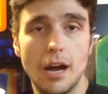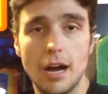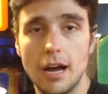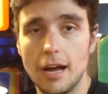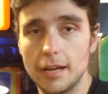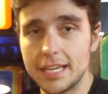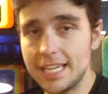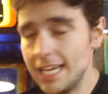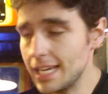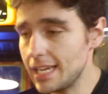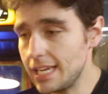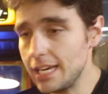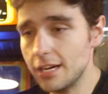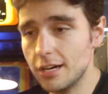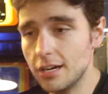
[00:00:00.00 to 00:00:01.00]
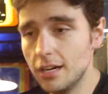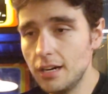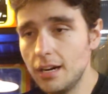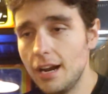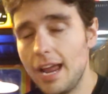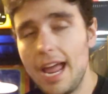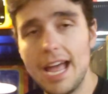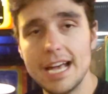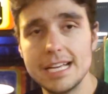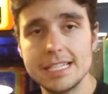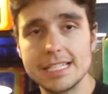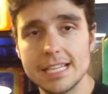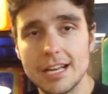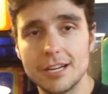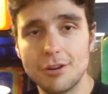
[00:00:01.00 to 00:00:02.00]
Uh, Kick here
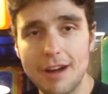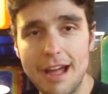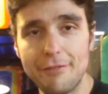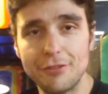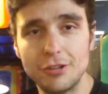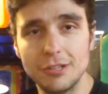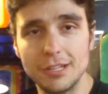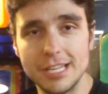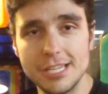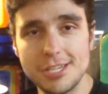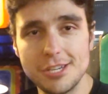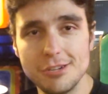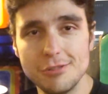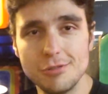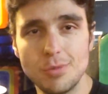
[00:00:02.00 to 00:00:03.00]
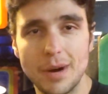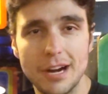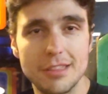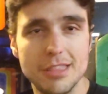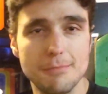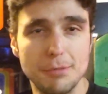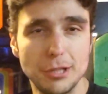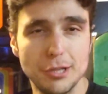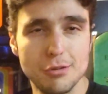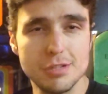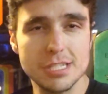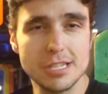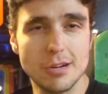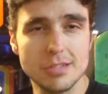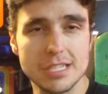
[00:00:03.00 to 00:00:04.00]
has a graphical issue where the
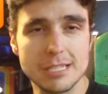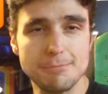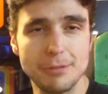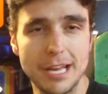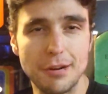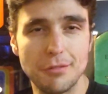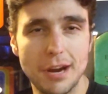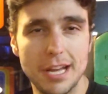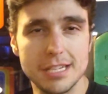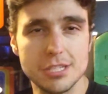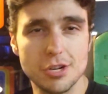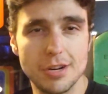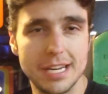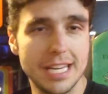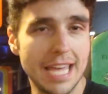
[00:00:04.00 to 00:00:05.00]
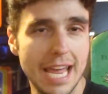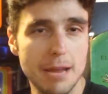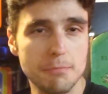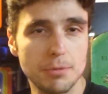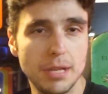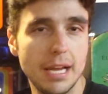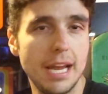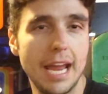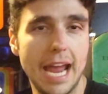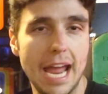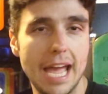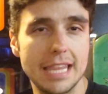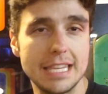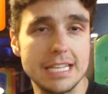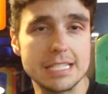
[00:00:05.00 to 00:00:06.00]
balloons don't display right during gameplay
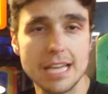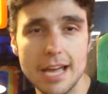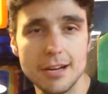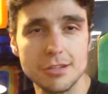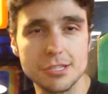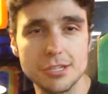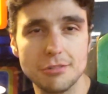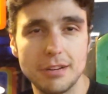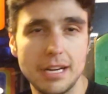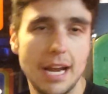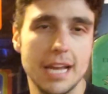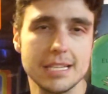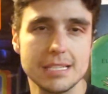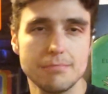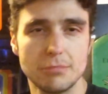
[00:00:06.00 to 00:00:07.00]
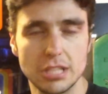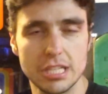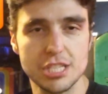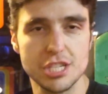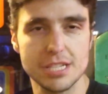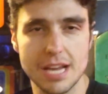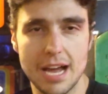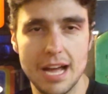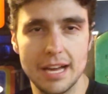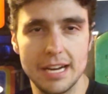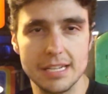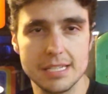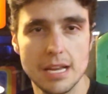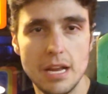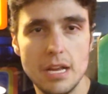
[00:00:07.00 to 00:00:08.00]
and the title screen has some glitches on
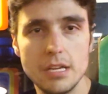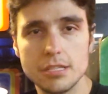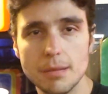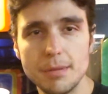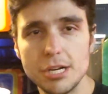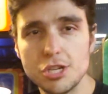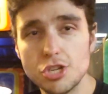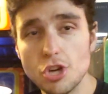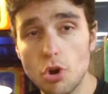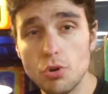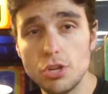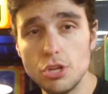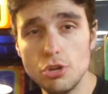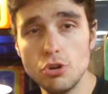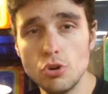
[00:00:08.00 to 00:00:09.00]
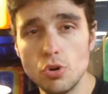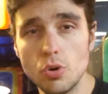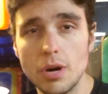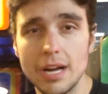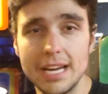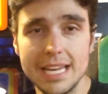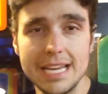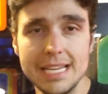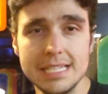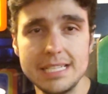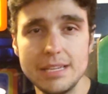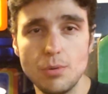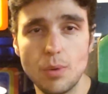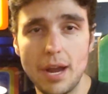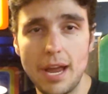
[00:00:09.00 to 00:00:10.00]
it. So I'm going to show you an
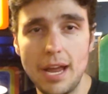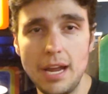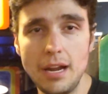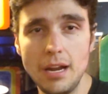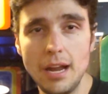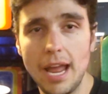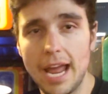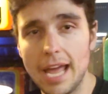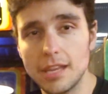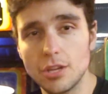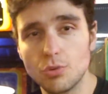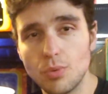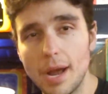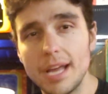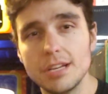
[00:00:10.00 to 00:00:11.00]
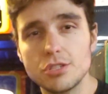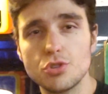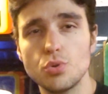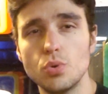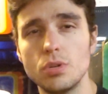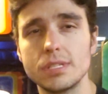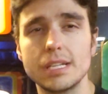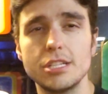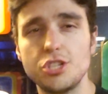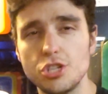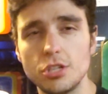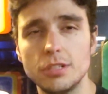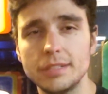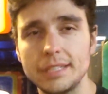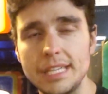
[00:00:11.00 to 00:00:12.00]
easy way and the right tools that
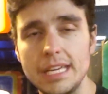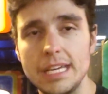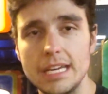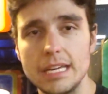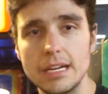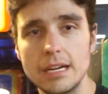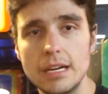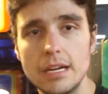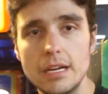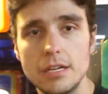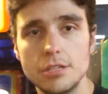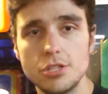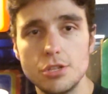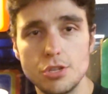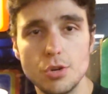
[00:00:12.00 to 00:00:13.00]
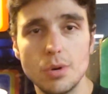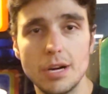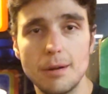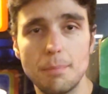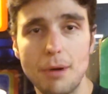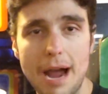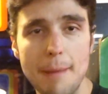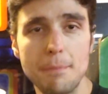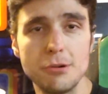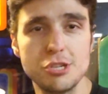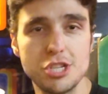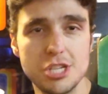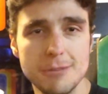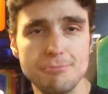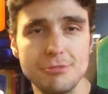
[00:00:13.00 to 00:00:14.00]
you'll need to do a proper
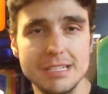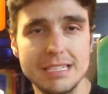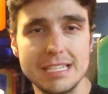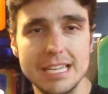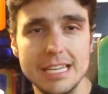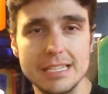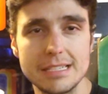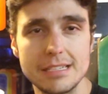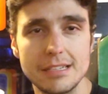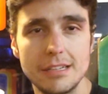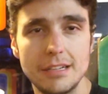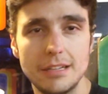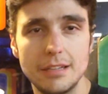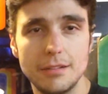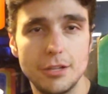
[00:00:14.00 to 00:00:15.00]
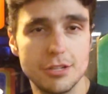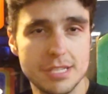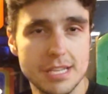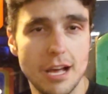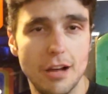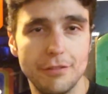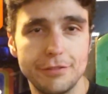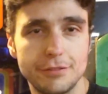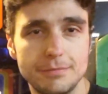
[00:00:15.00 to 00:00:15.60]
chip reseat yourself.